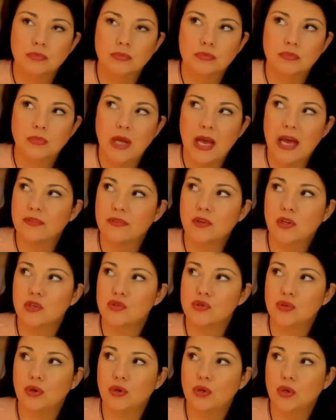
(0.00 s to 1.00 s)
have
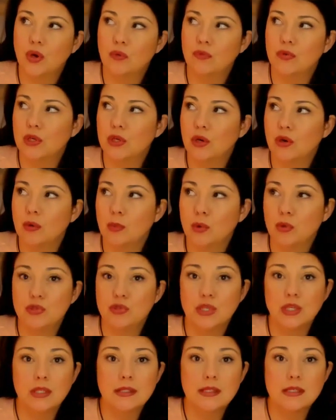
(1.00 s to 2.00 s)
control over your
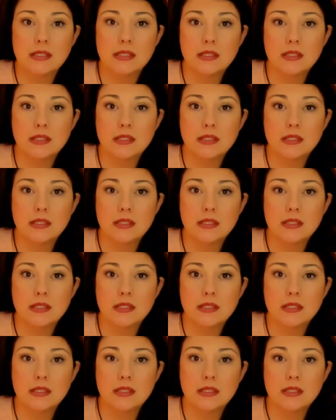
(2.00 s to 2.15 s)
emotions.